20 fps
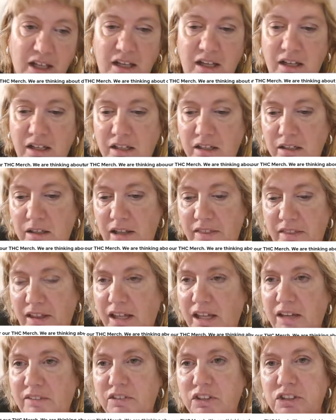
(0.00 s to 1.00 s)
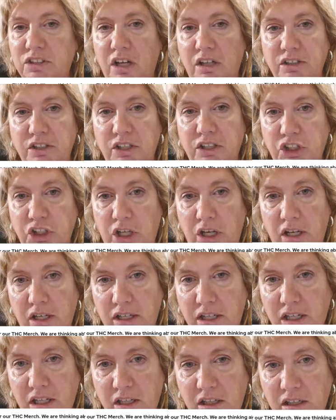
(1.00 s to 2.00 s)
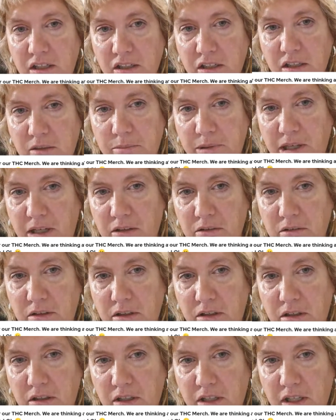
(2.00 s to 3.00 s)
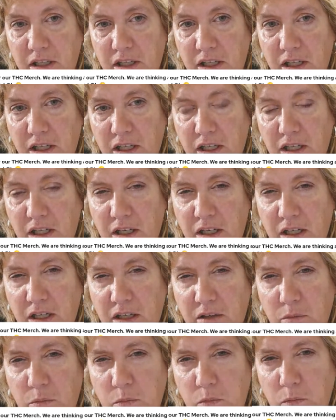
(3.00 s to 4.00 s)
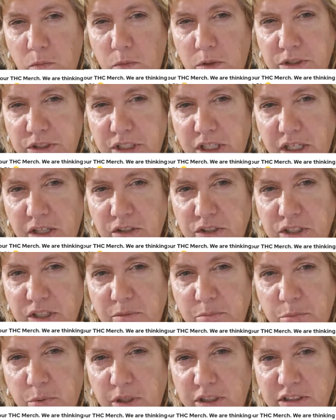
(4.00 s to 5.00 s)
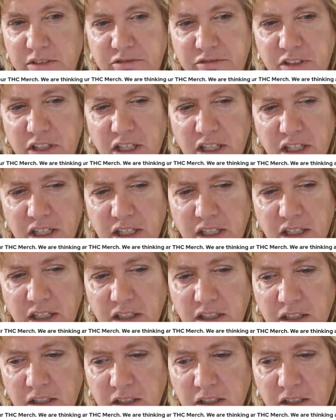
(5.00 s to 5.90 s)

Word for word: I think I even talked to Johnny about, uh, was he using Printify?